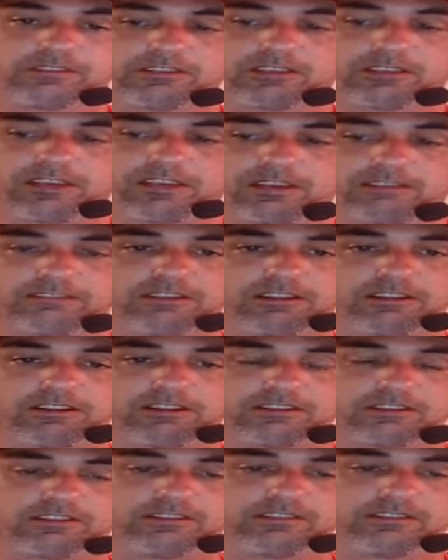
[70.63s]
Okay,
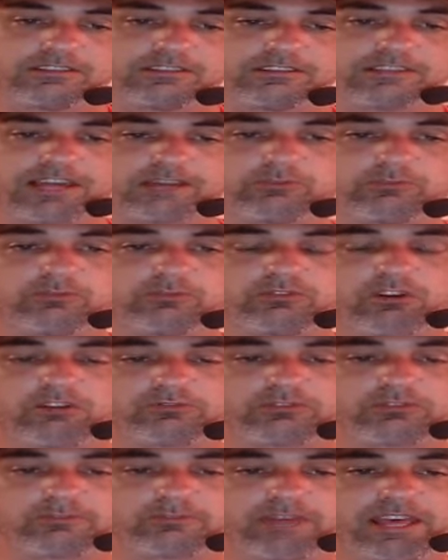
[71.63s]
got to move on
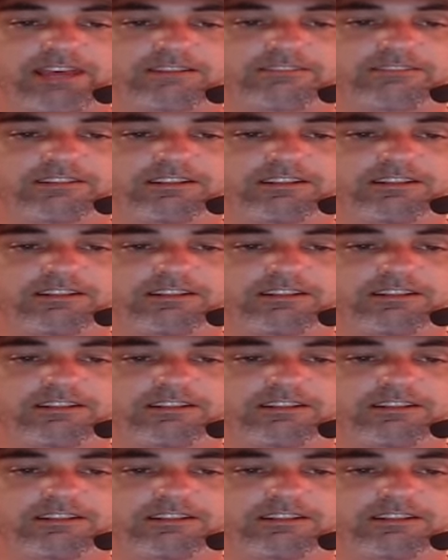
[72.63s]
from that.